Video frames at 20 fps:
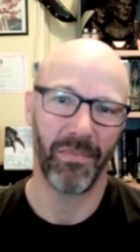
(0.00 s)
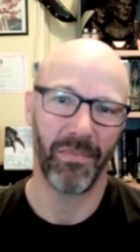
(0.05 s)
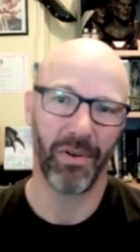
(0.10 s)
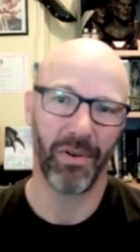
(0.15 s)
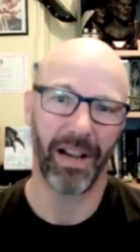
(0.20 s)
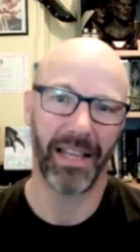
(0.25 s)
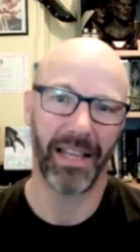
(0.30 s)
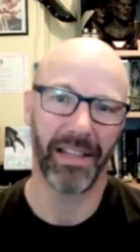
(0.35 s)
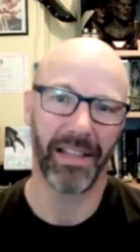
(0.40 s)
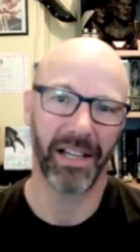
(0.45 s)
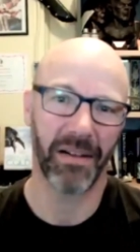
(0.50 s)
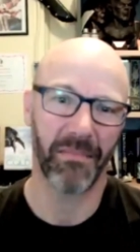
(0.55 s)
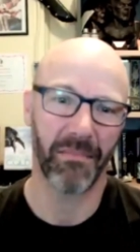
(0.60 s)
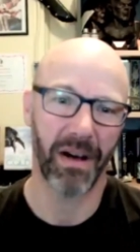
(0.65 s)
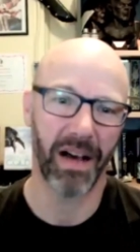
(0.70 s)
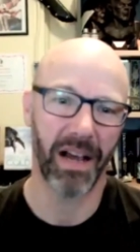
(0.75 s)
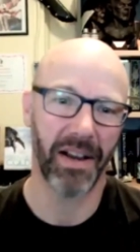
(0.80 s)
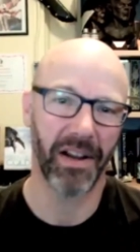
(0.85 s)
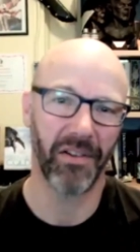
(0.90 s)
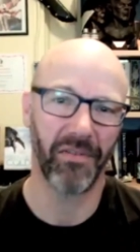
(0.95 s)
like the
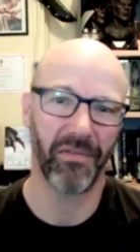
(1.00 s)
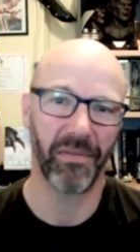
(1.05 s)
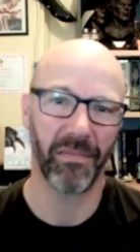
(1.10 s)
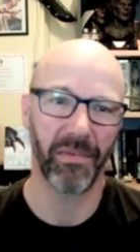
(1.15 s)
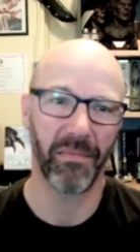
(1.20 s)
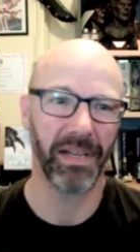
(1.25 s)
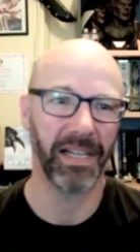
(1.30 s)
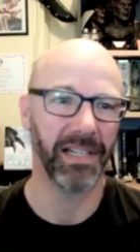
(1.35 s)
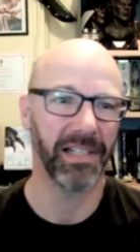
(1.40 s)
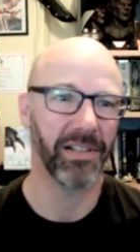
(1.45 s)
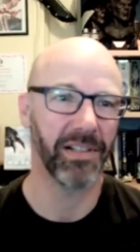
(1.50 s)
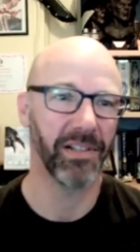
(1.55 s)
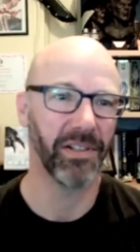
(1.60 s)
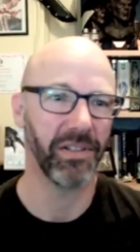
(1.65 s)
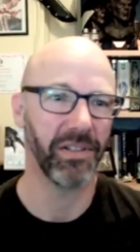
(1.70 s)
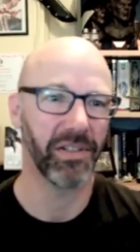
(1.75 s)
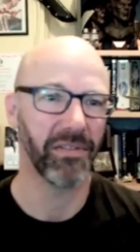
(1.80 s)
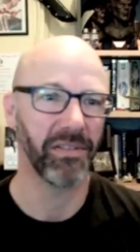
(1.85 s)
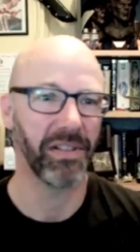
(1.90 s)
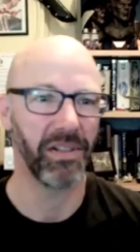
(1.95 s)
commando from The Biggest
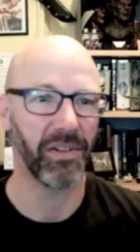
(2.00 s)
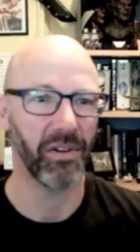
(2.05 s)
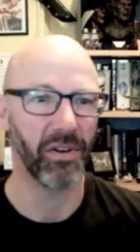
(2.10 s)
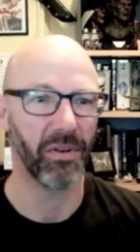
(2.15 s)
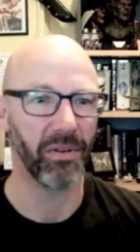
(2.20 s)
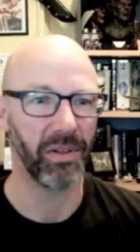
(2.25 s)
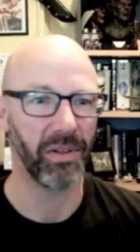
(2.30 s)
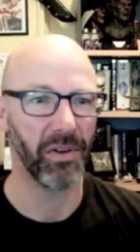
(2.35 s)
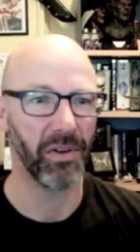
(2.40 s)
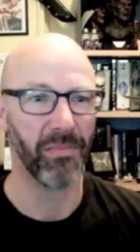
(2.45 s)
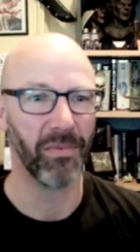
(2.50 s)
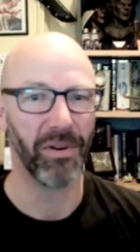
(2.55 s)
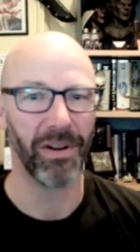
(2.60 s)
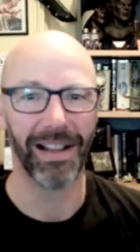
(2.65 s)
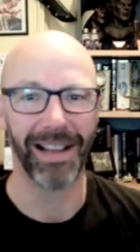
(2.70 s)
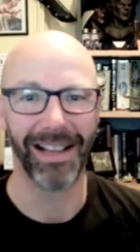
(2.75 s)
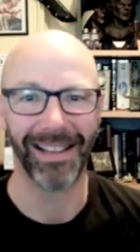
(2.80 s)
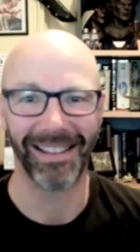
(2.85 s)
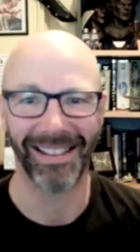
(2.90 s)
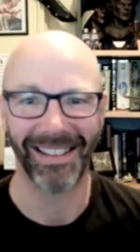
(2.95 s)
Loser, and you're more
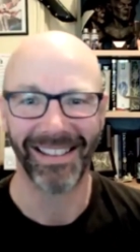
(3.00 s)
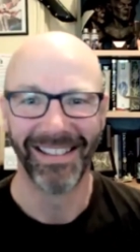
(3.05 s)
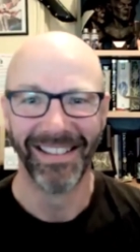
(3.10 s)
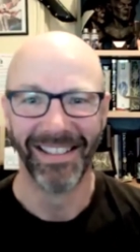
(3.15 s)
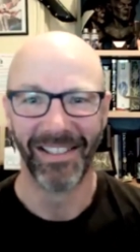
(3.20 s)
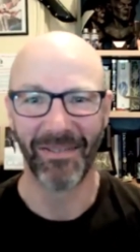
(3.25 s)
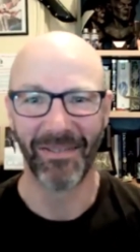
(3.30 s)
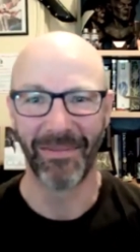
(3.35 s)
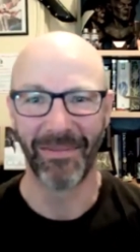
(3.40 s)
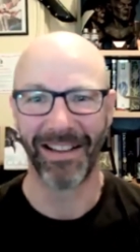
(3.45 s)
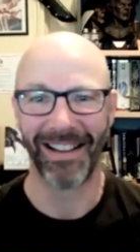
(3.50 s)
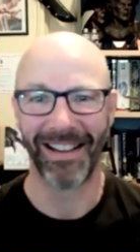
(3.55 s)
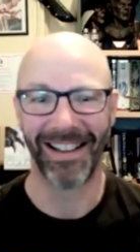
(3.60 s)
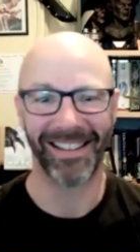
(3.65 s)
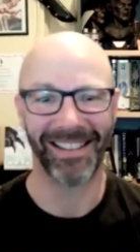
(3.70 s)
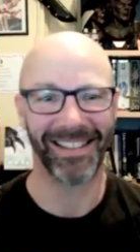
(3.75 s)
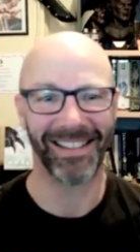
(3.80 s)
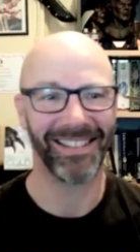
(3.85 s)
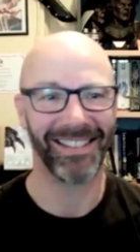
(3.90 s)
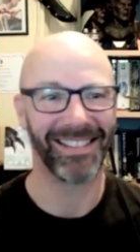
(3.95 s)
like
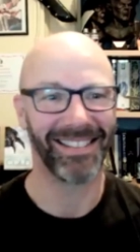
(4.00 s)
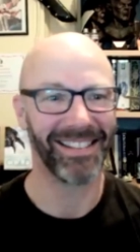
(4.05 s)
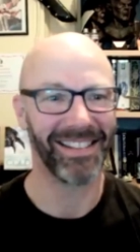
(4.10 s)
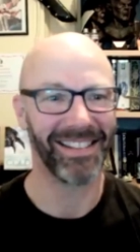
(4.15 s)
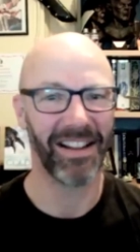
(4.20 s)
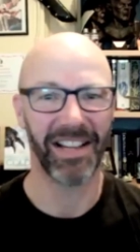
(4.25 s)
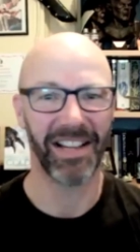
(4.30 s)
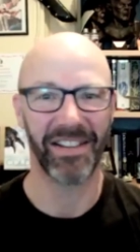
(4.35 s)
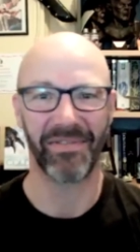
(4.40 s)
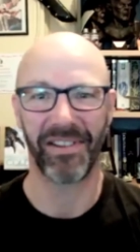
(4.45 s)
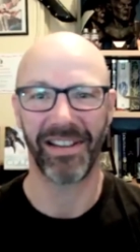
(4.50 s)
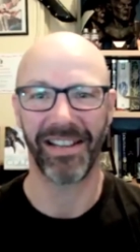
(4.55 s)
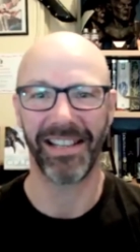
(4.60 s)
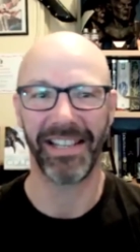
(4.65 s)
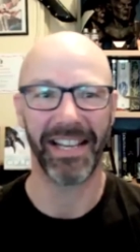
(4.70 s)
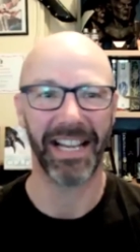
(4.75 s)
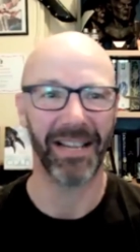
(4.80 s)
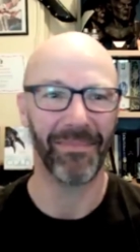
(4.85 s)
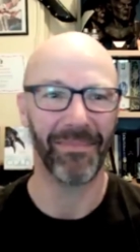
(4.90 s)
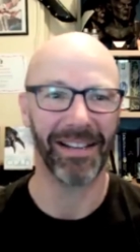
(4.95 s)
the nice friendly
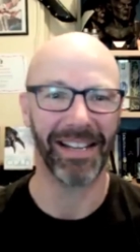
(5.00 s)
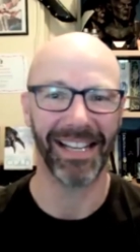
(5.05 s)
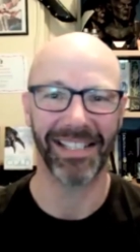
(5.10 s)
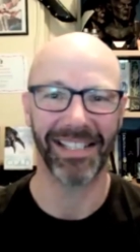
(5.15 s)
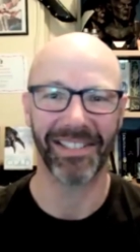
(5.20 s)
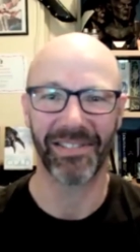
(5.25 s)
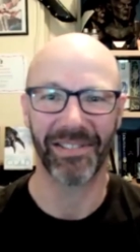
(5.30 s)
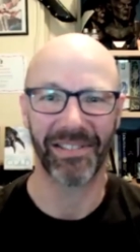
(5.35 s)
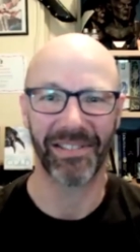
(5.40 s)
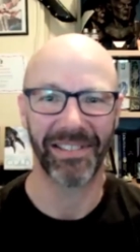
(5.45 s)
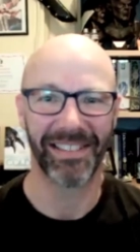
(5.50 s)
neighbour next door.